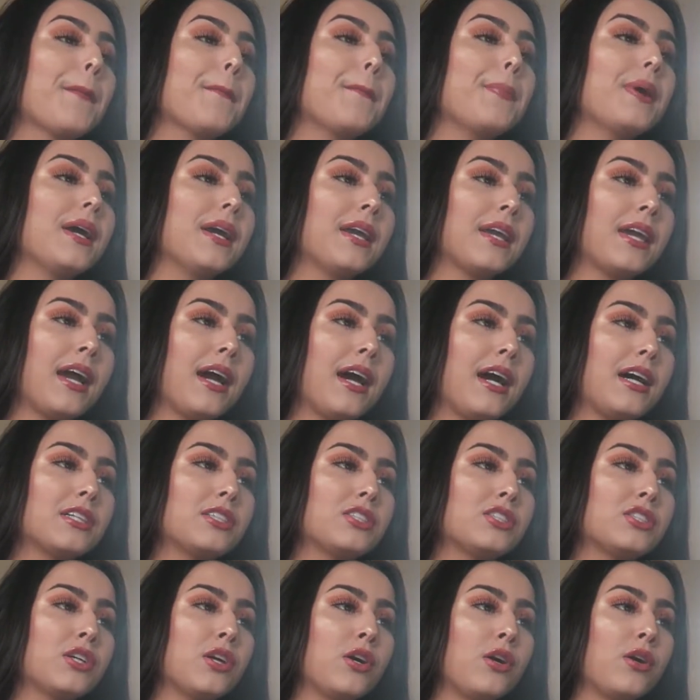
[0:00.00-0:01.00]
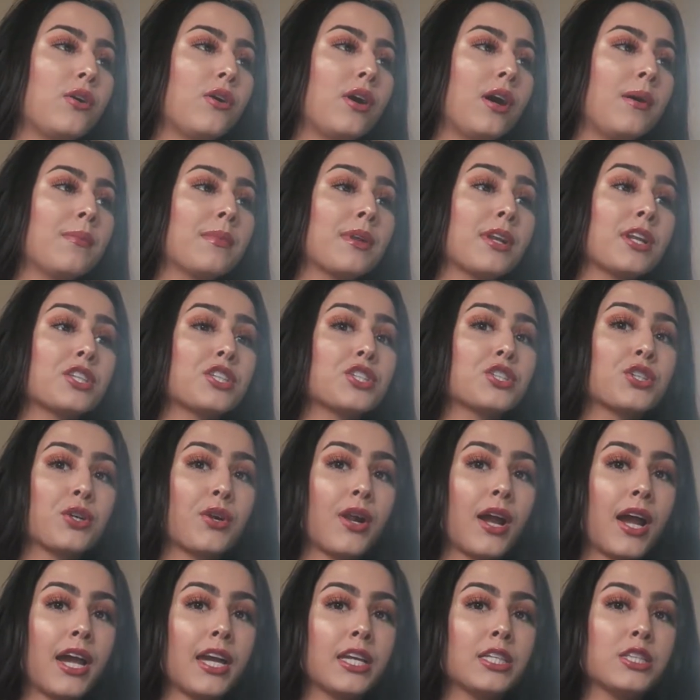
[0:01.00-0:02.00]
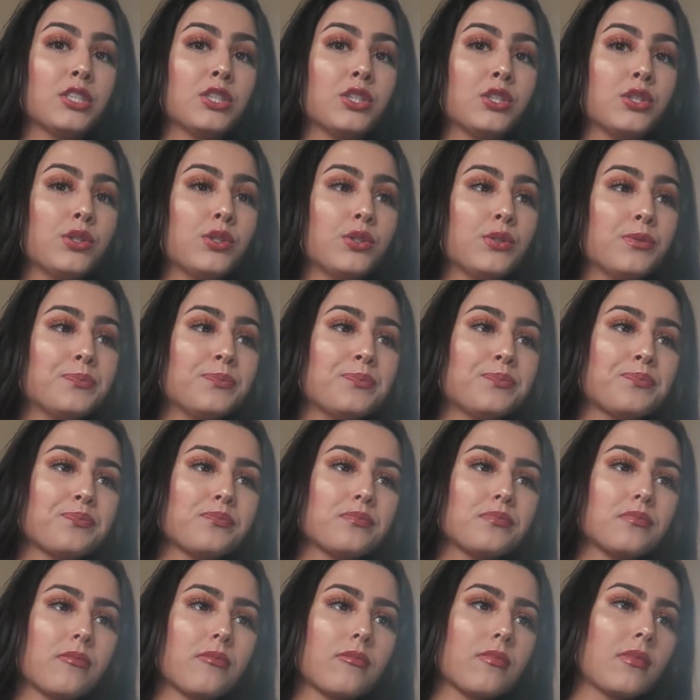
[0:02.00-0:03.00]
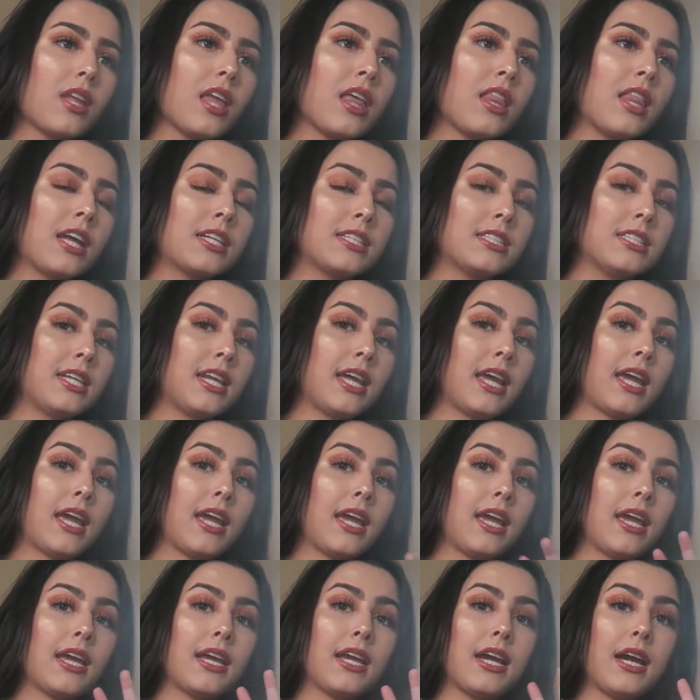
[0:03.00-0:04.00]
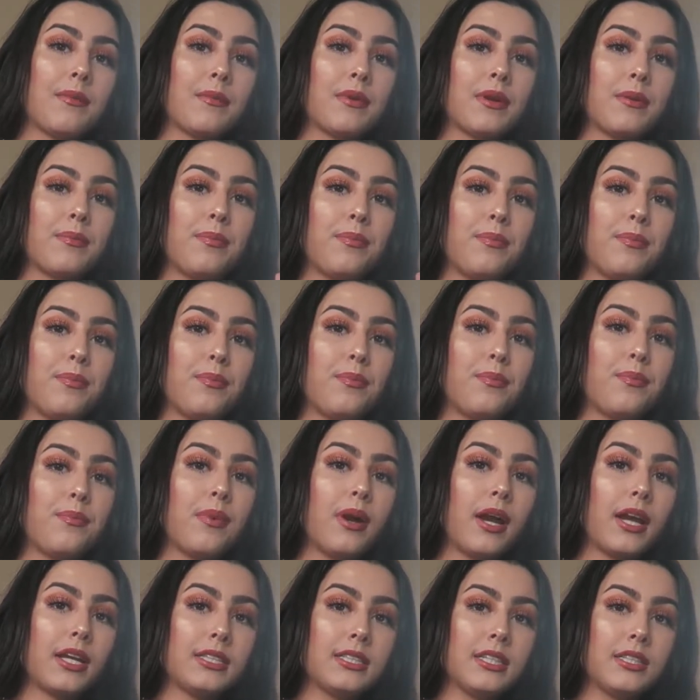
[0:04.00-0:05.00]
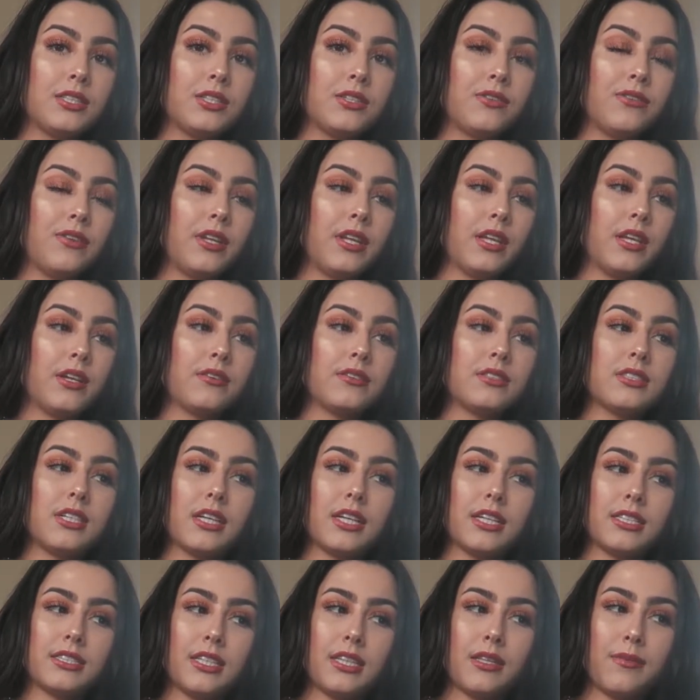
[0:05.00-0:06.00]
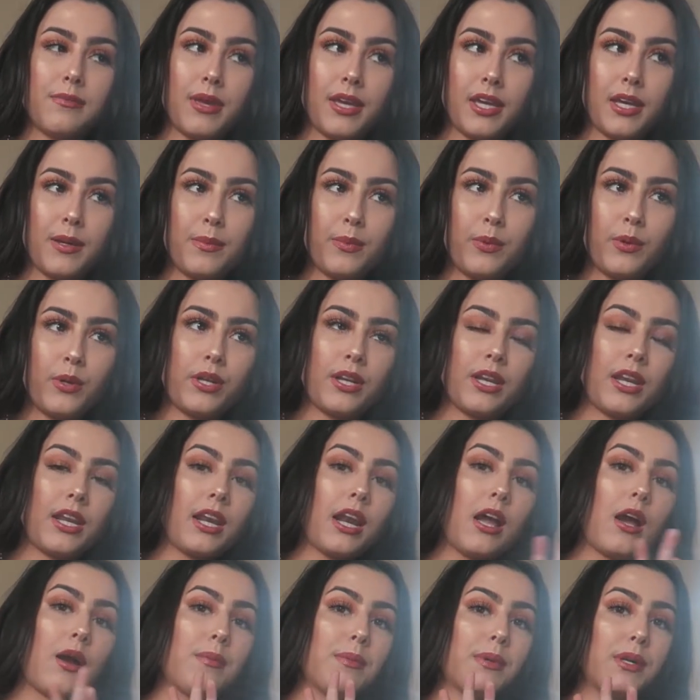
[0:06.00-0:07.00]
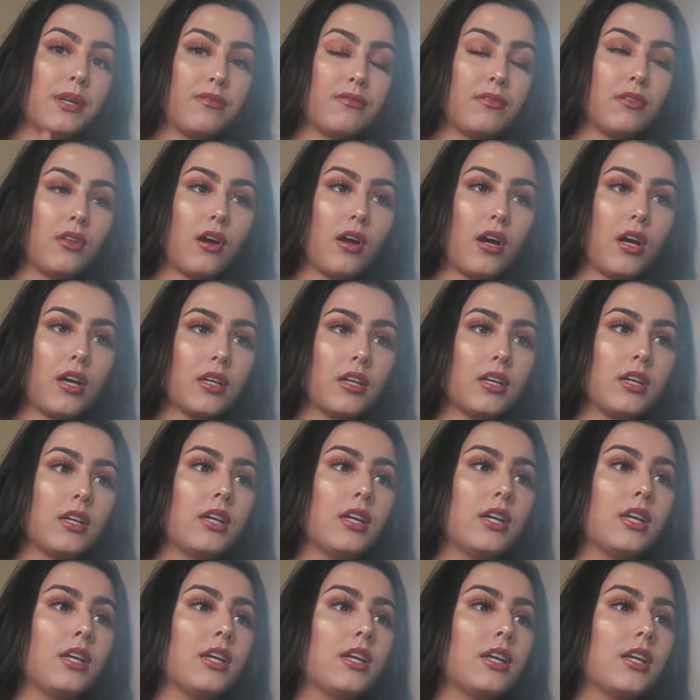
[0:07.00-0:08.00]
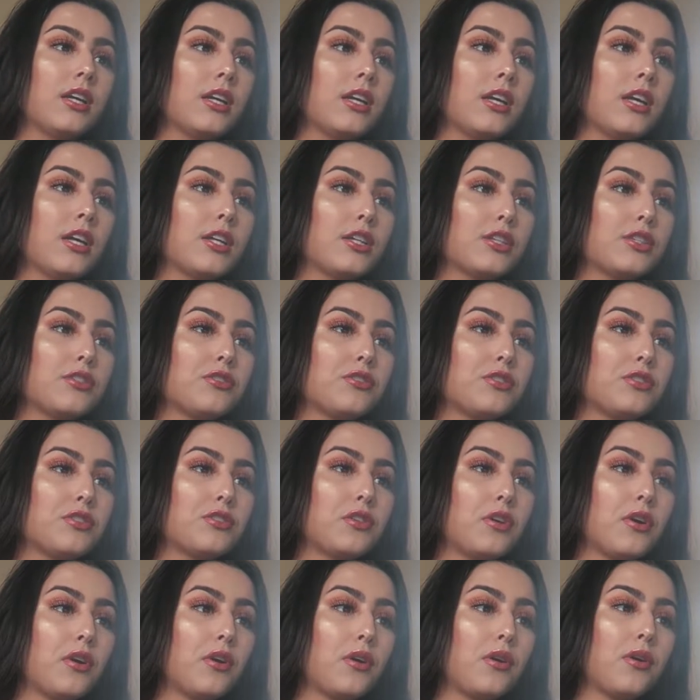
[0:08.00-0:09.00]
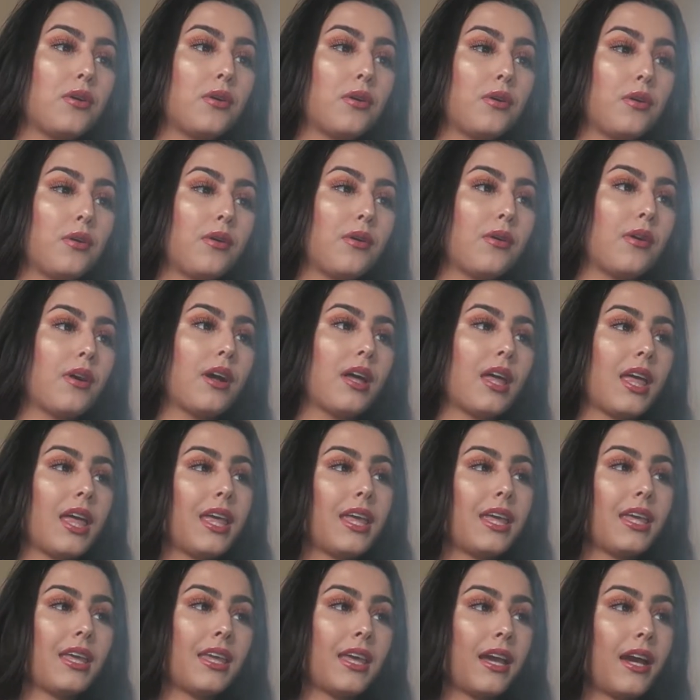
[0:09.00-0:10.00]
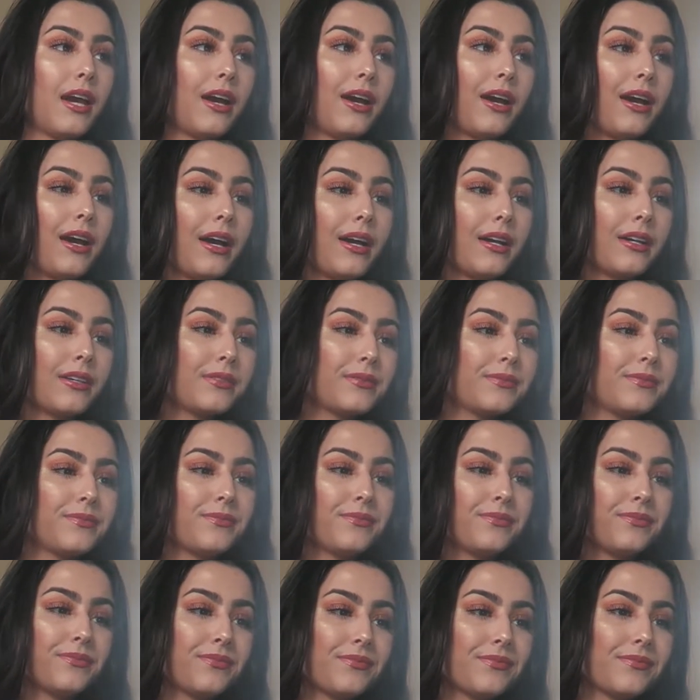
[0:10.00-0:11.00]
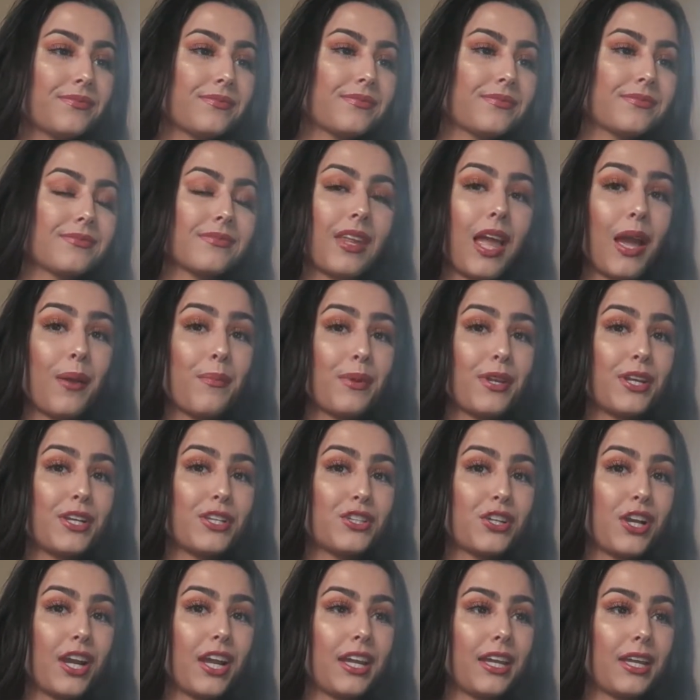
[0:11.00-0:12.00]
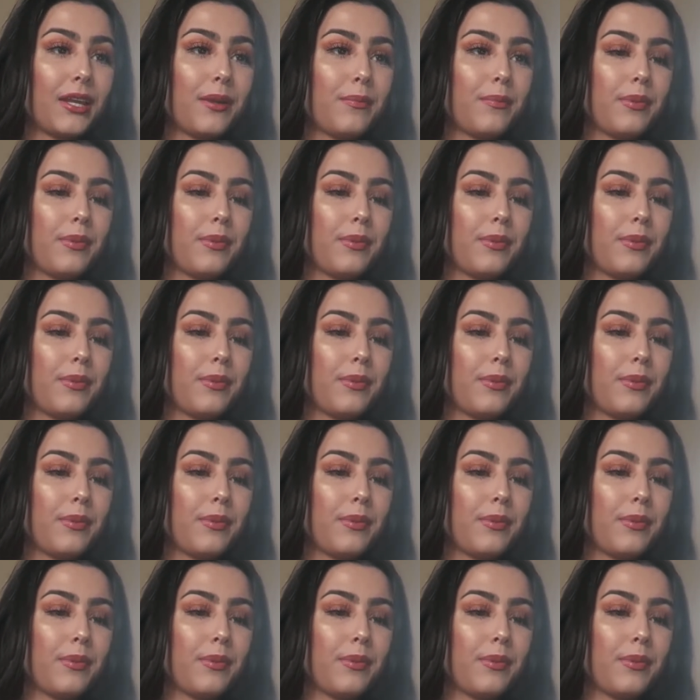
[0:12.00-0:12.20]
But yeah, so I'm gonna try to, I today, I'm gonna, I did two videos, like I said, the makeup one and now I'm gonna vlog. So yeah, I'm gonna try